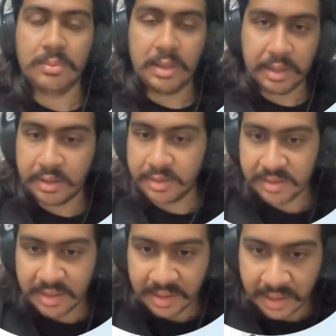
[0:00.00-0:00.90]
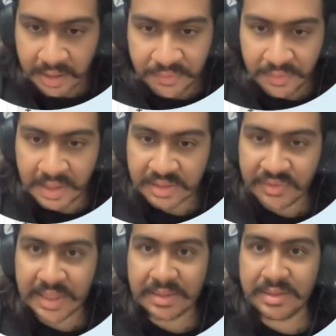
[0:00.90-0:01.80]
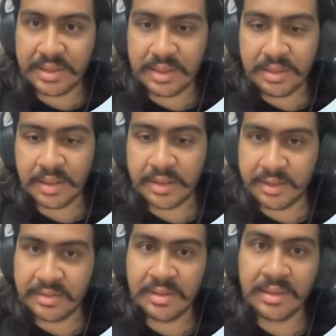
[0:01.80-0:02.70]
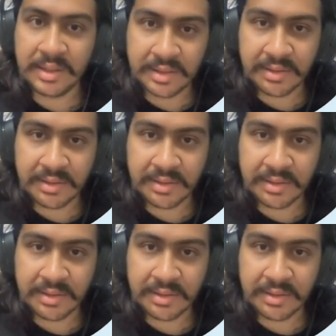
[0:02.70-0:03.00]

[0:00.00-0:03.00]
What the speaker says: here is the graph. As we can see, there is a linear